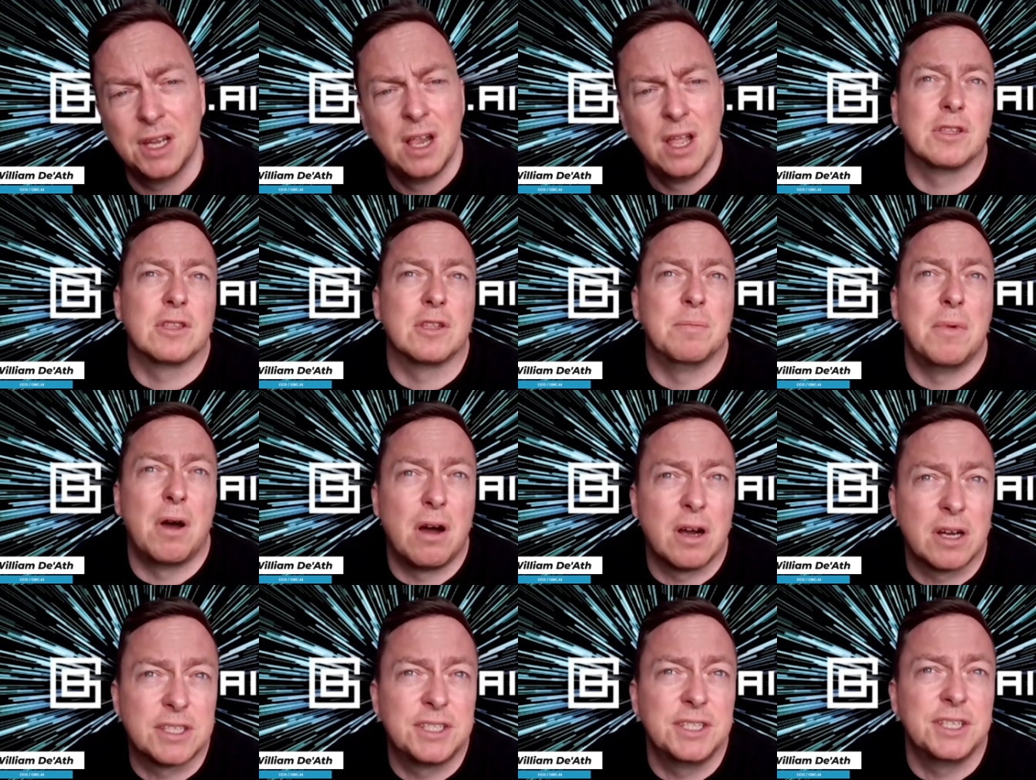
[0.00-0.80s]
The
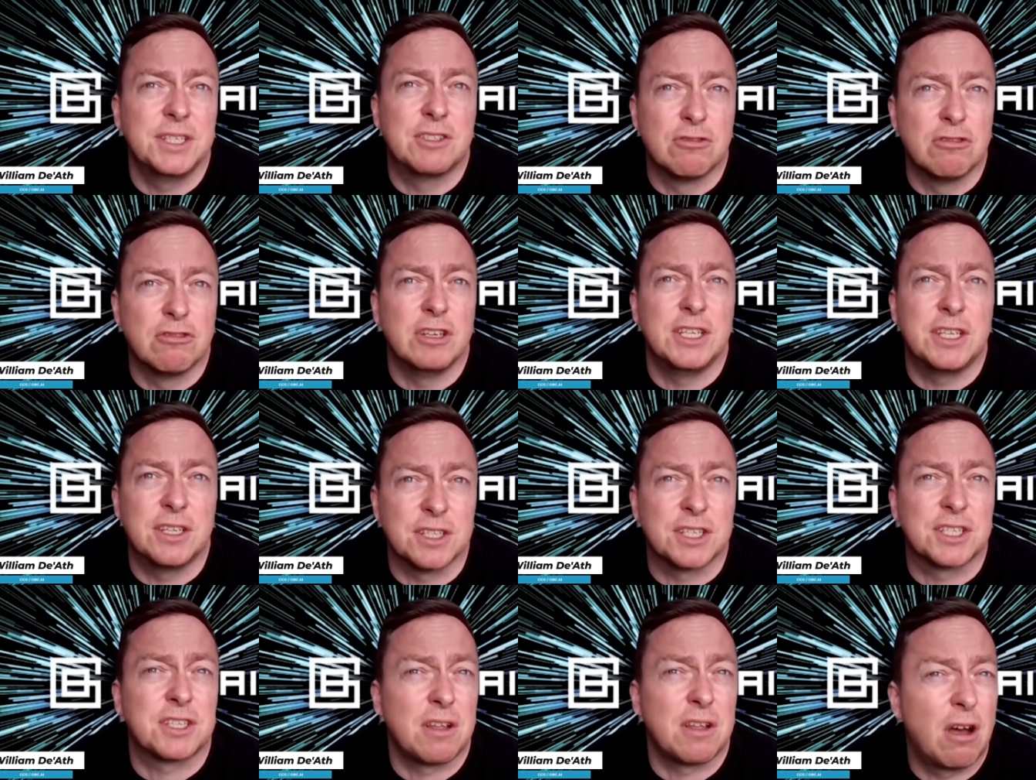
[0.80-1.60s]
marketing is really
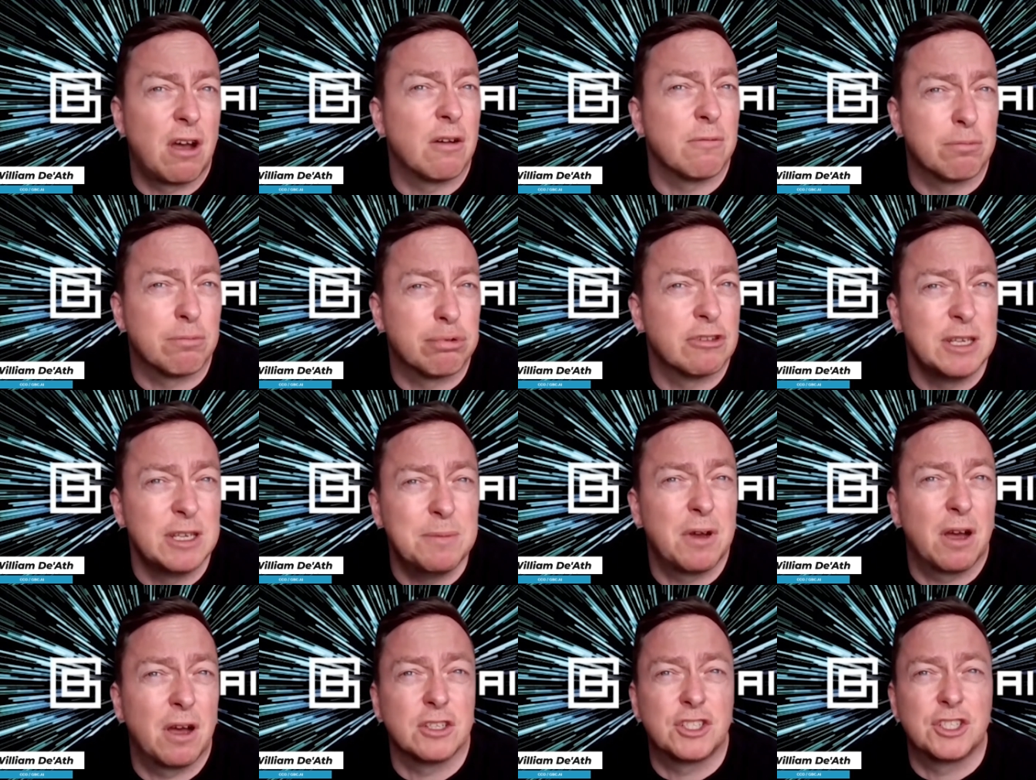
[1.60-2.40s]
going to start pretty
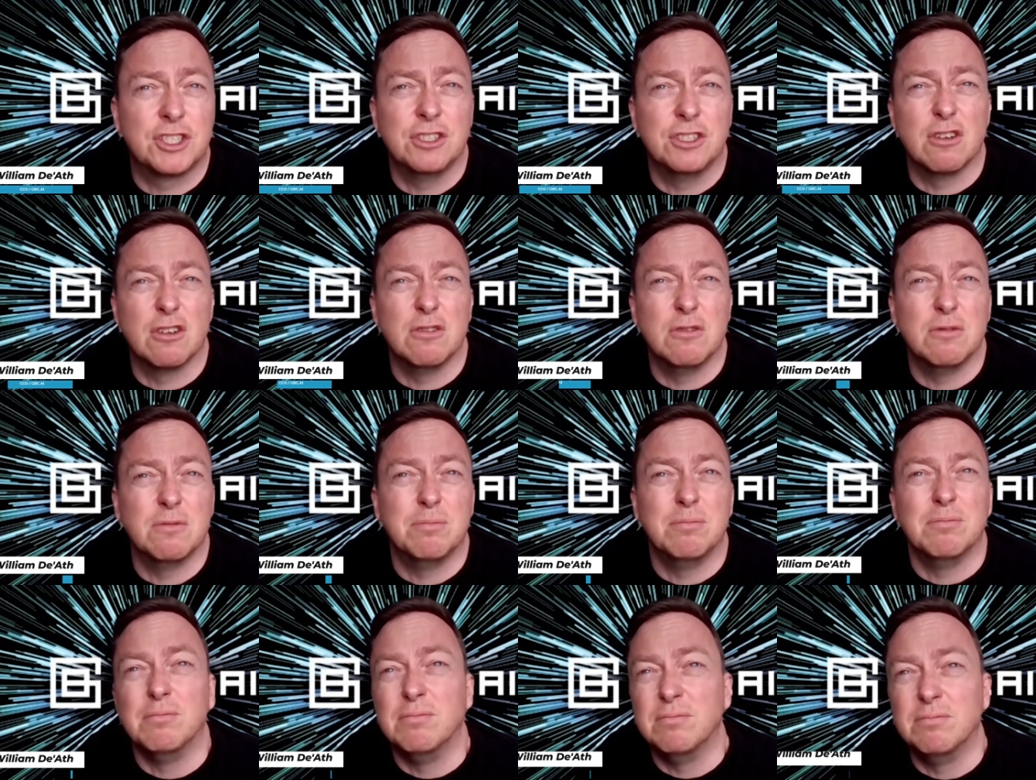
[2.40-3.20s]
much, you know,
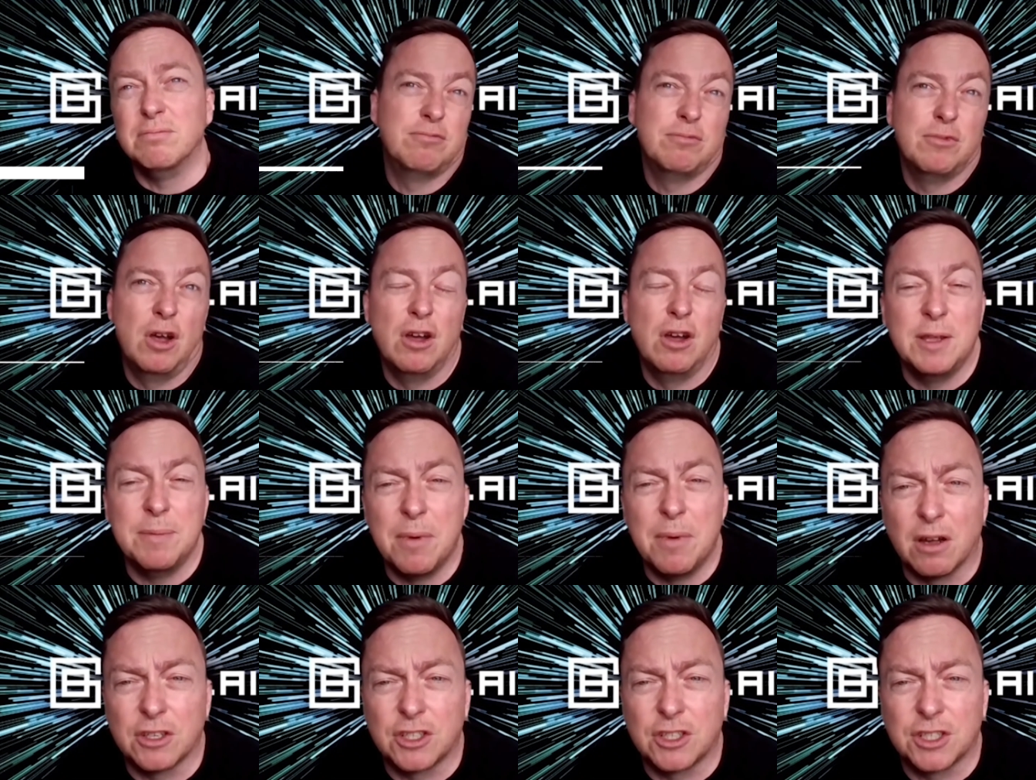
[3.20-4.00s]
early
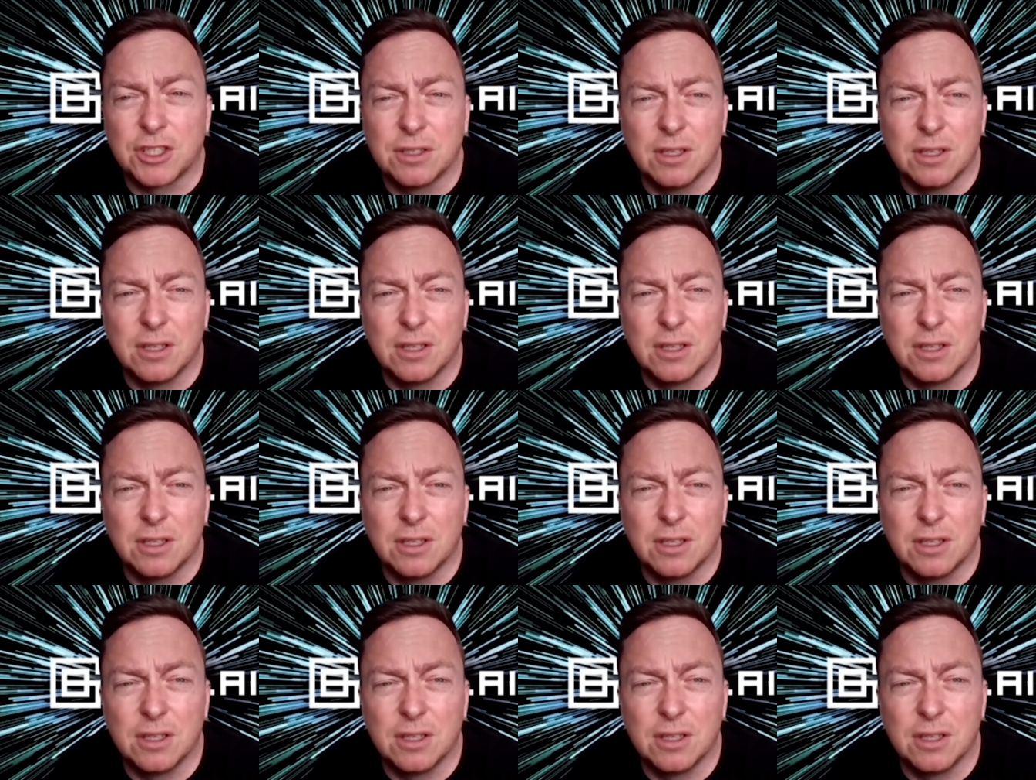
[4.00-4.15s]
March.